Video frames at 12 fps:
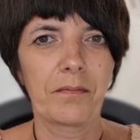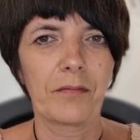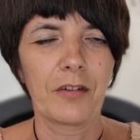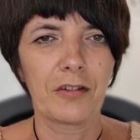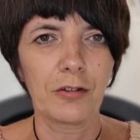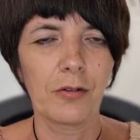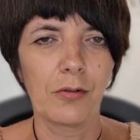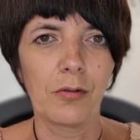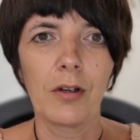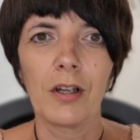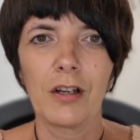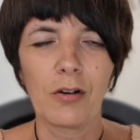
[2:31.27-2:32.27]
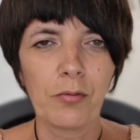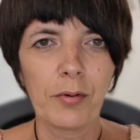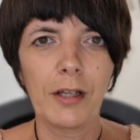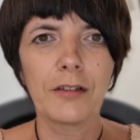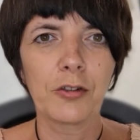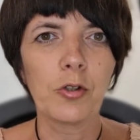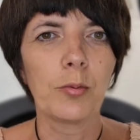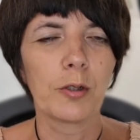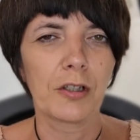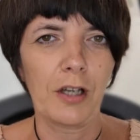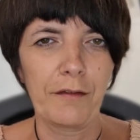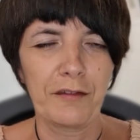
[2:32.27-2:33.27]
So when you
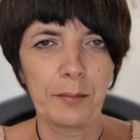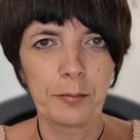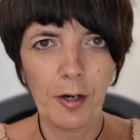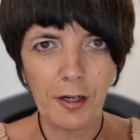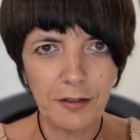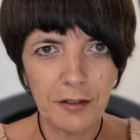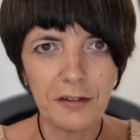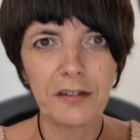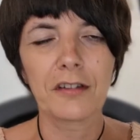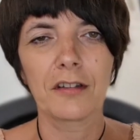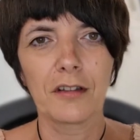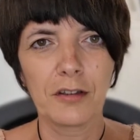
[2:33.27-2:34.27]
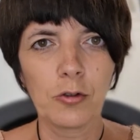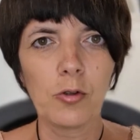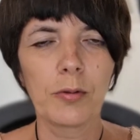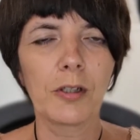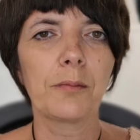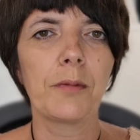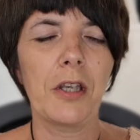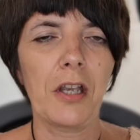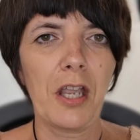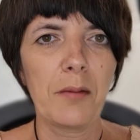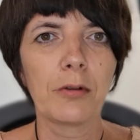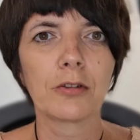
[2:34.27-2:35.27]
will have the practice, you will be
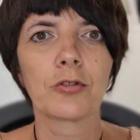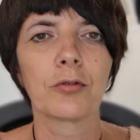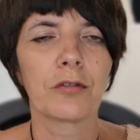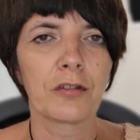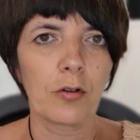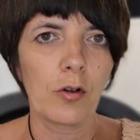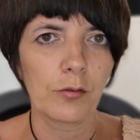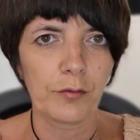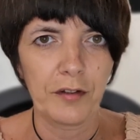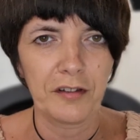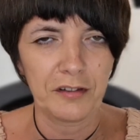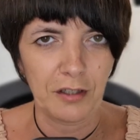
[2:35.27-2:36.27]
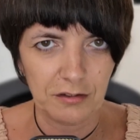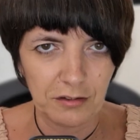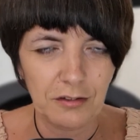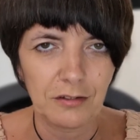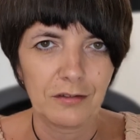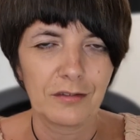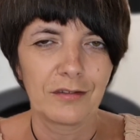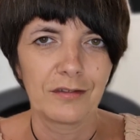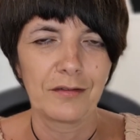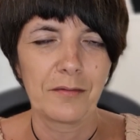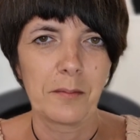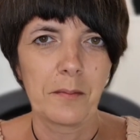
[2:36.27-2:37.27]
able to solve this task.
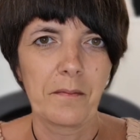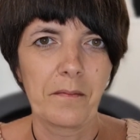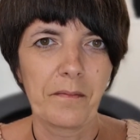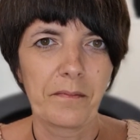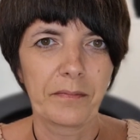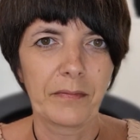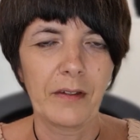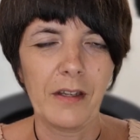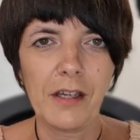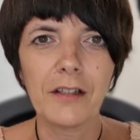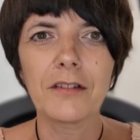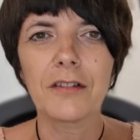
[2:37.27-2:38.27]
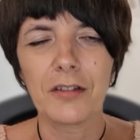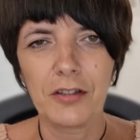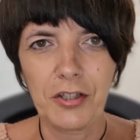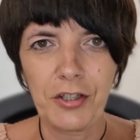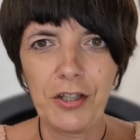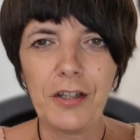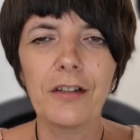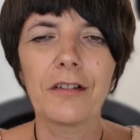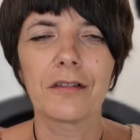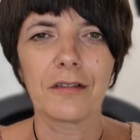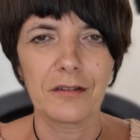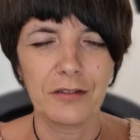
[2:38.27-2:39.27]
And
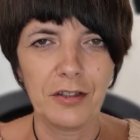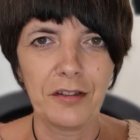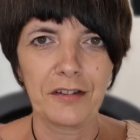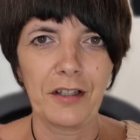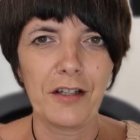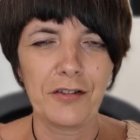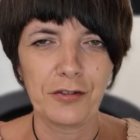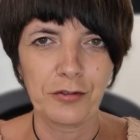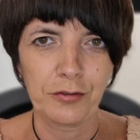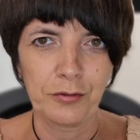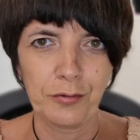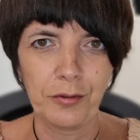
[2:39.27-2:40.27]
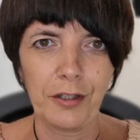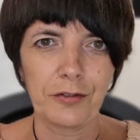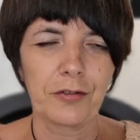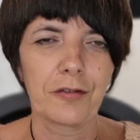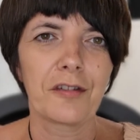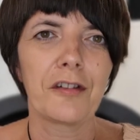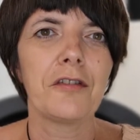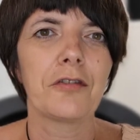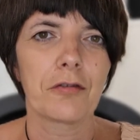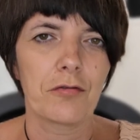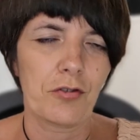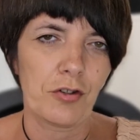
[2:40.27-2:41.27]
he decided to enter the
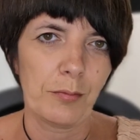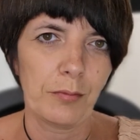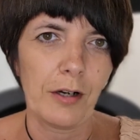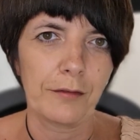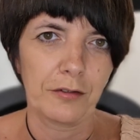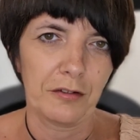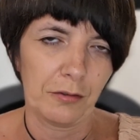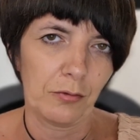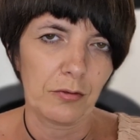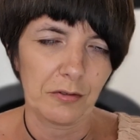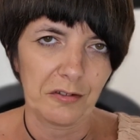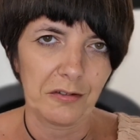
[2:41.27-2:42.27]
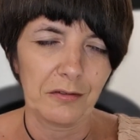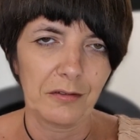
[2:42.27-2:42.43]
internship after the course.